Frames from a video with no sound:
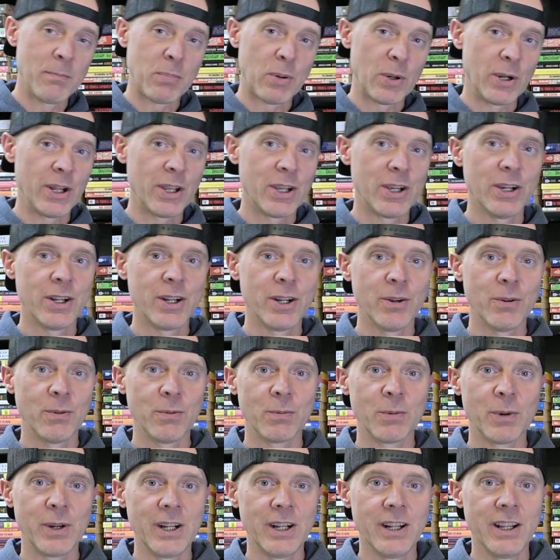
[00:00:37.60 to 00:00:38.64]
pretty good at
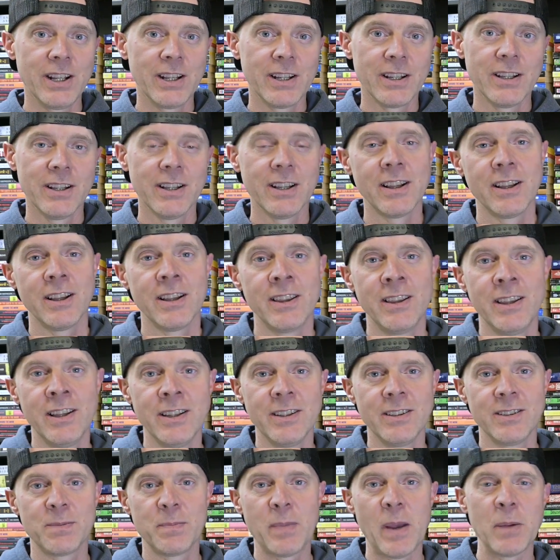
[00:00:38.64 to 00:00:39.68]
reading
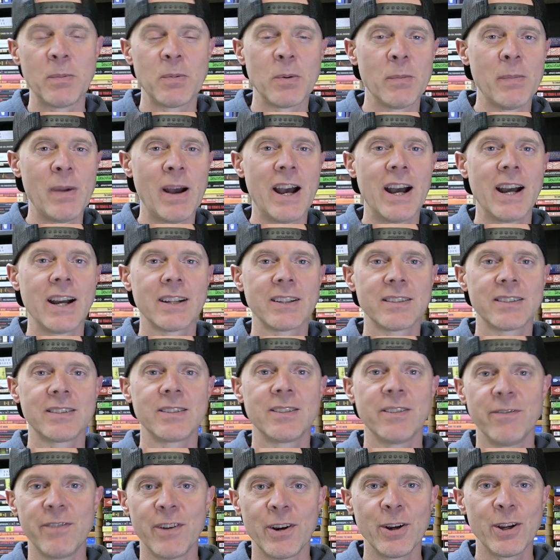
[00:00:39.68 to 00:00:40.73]
these
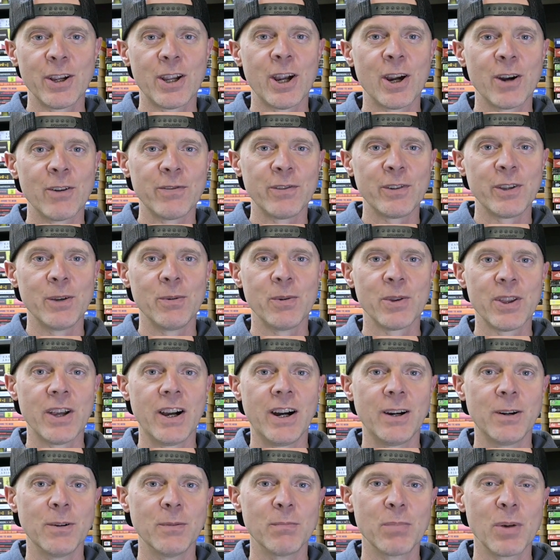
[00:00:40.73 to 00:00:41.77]
paperbacks very carefully
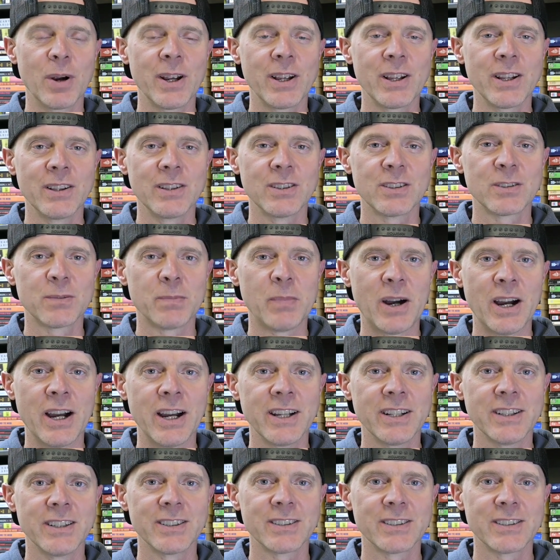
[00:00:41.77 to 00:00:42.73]
without breaking the spine.